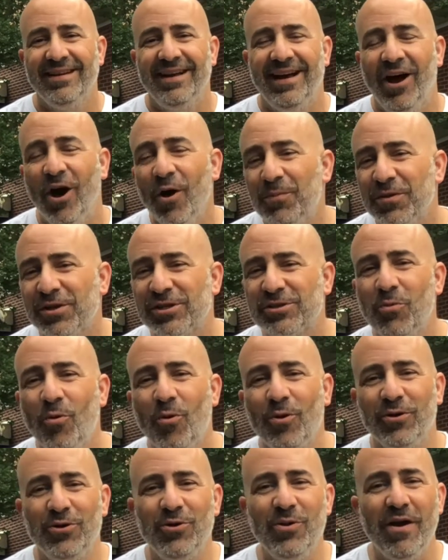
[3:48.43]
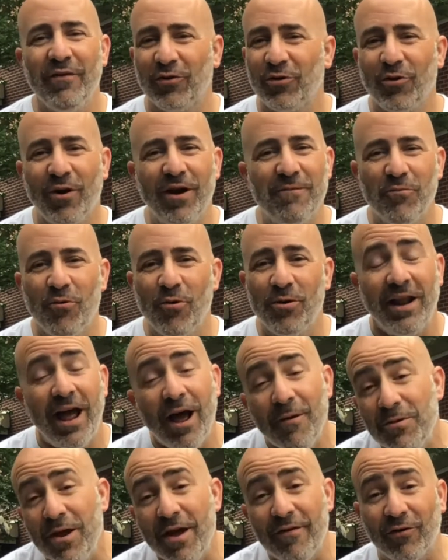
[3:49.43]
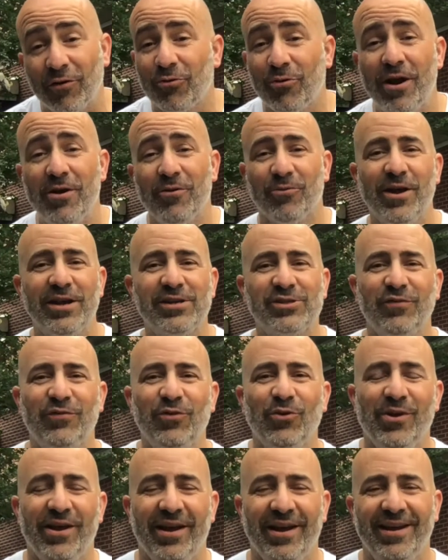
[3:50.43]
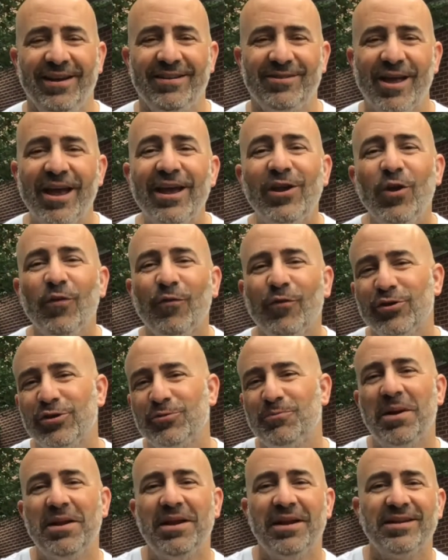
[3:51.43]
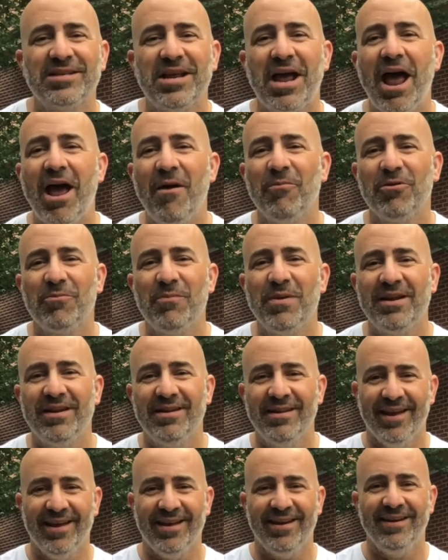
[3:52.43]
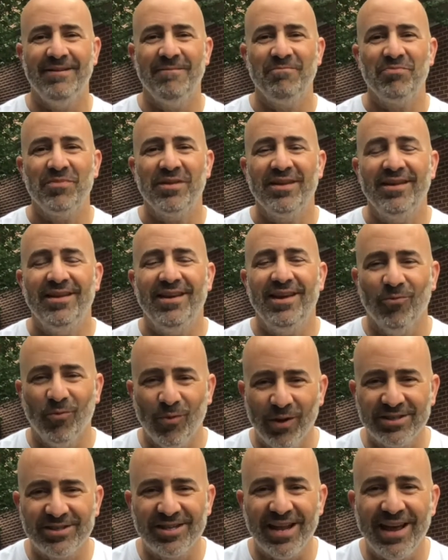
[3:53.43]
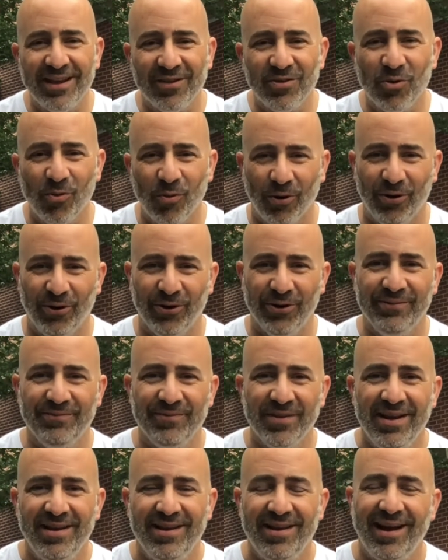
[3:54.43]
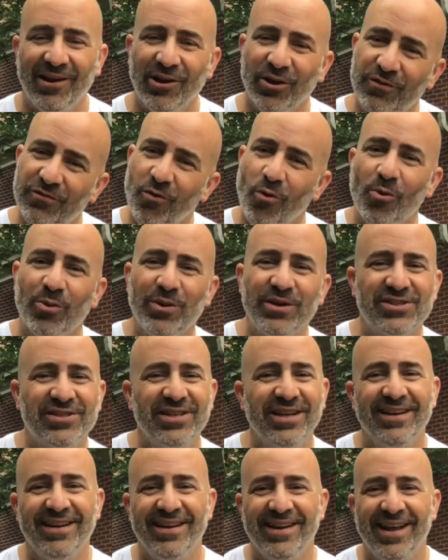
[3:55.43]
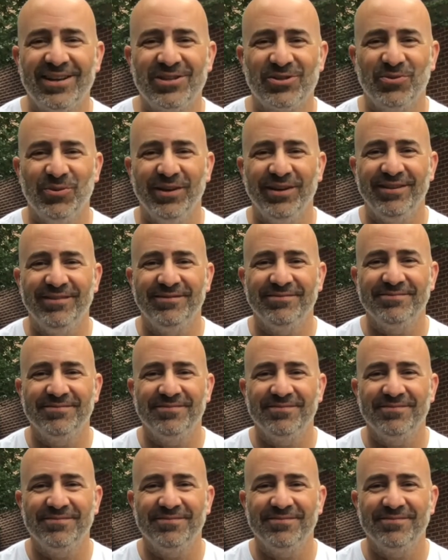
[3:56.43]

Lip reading: I hope this morning you have a great morning. I hope you have a great rest of your day. Thank you for spending time with me today in Wednesday in the Word. I look forward to seeing you next week.